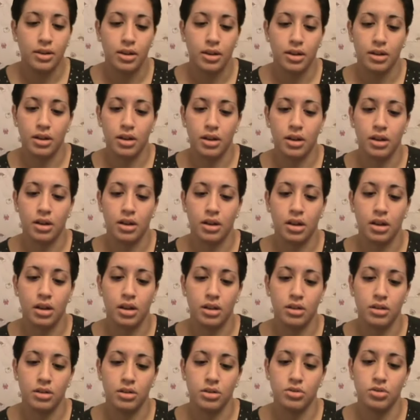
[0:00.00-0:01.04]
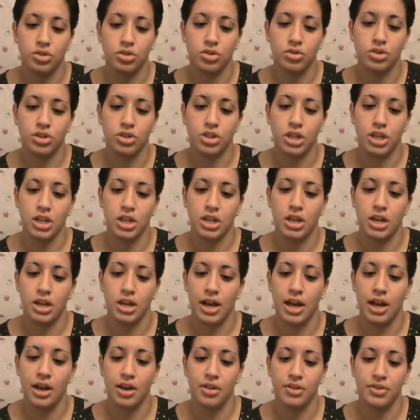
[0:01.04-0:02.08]
Neutrogena
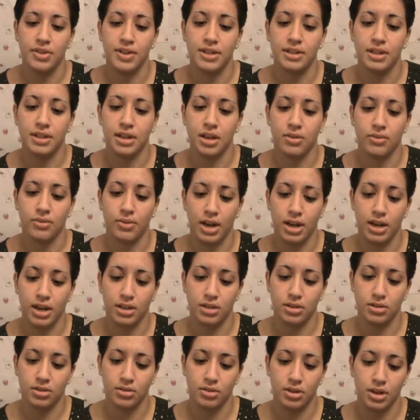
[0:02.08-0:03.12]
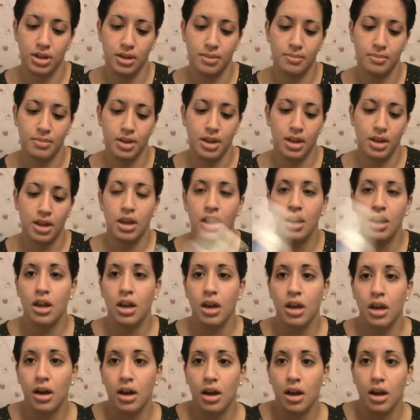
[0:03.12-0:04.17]
Healthy Skin Radiance Cream.
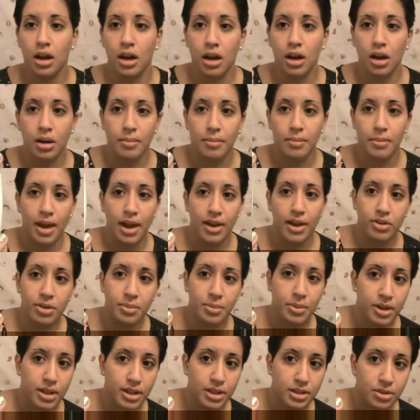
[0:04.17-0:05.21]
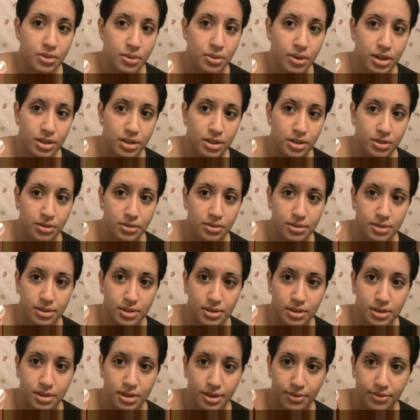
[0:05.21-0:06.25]
Everybody's going to use
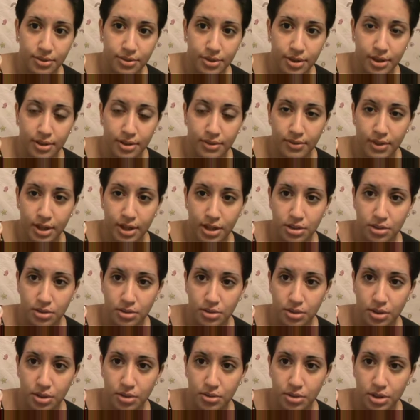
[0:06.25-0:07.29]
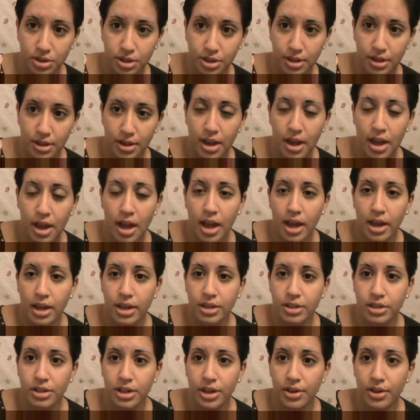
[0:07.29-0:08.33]
different facial lotion.
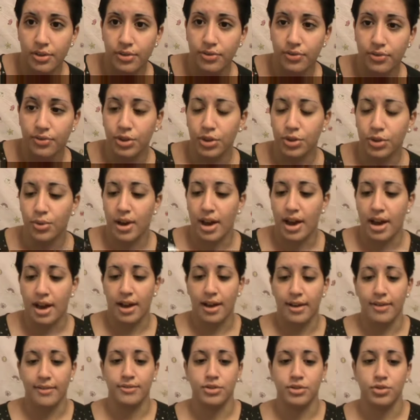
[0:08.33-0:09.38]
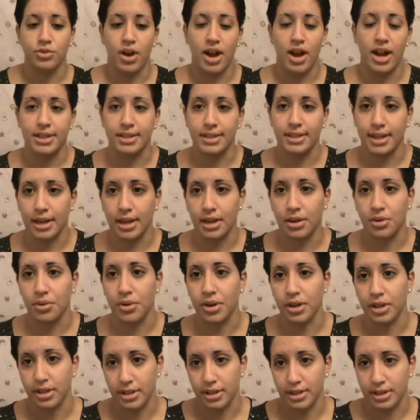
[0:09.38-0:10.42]
If you have dry skin,
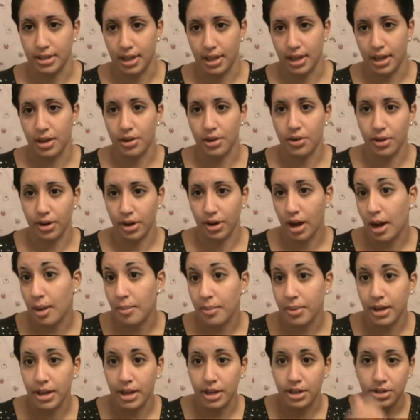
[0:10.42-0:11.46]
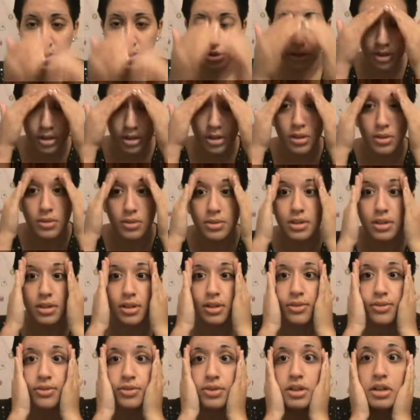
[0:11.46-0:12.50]
oily skin, or a combination, you're going to use a
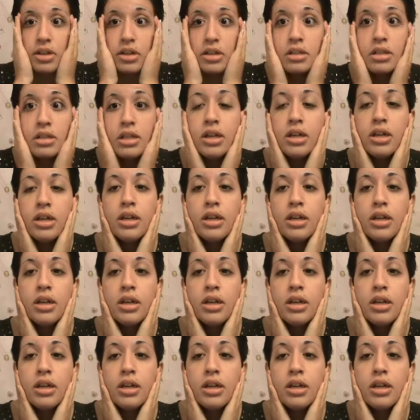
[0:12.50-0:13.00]
different